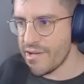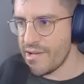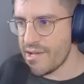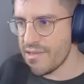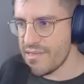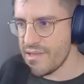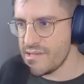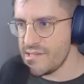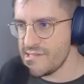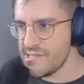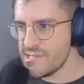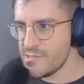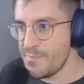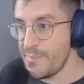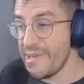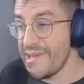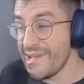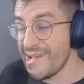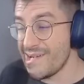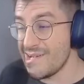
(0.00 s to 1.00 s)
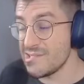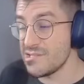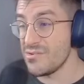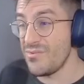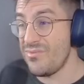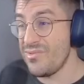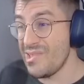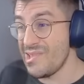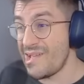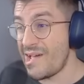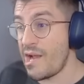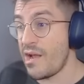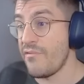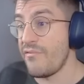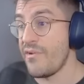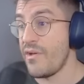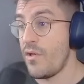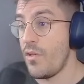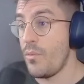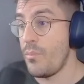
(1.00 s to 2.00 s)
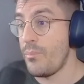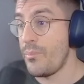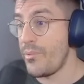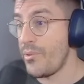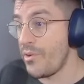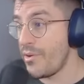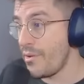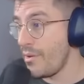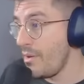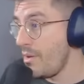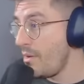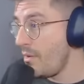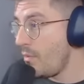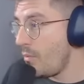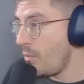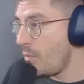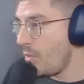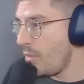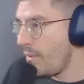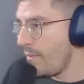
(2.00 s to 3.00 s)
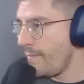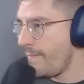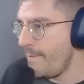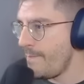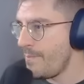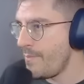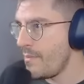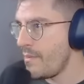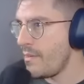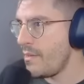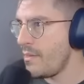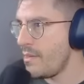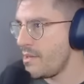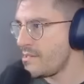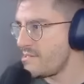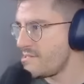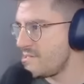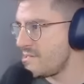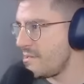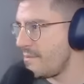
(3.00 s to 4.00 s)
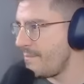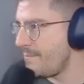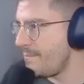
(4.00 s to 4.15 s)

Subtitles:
I think this is because of Laravel, but let's see.